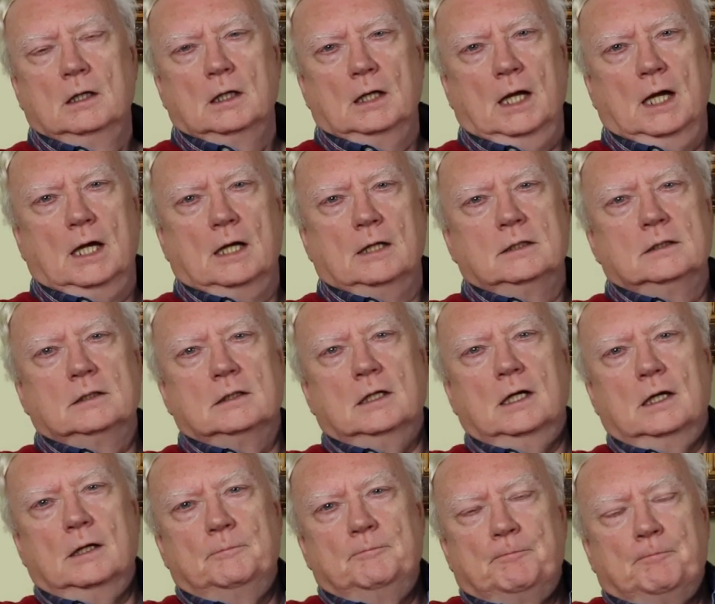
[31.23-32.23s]
And
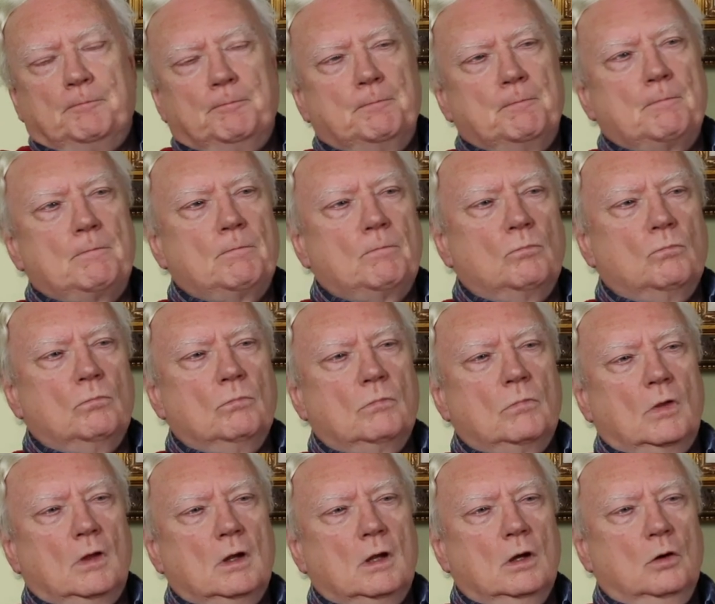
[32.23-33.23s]

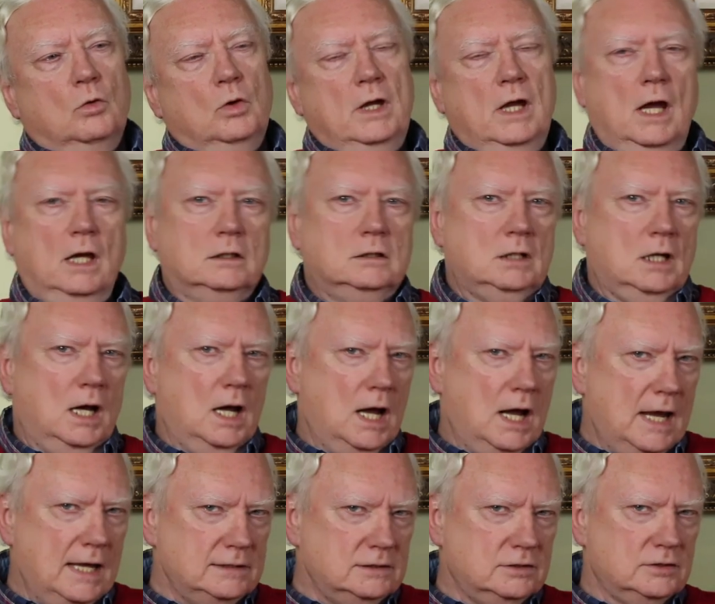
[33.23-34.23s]
we had
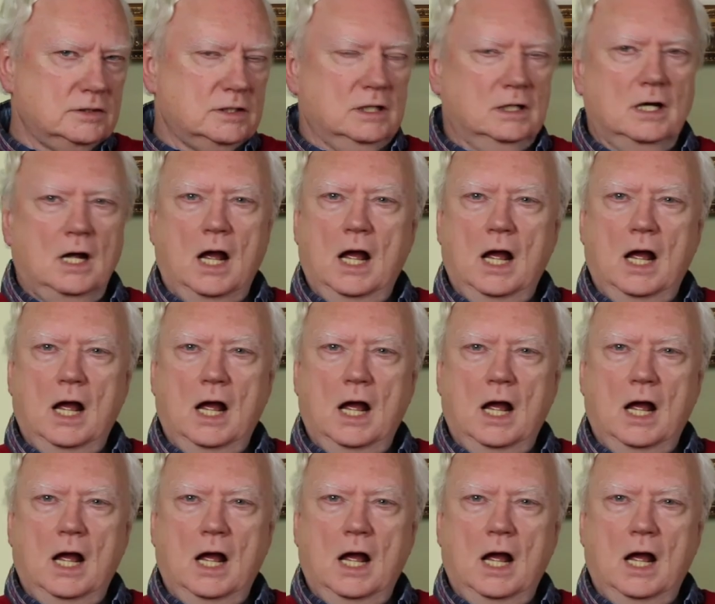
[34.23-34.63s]
constant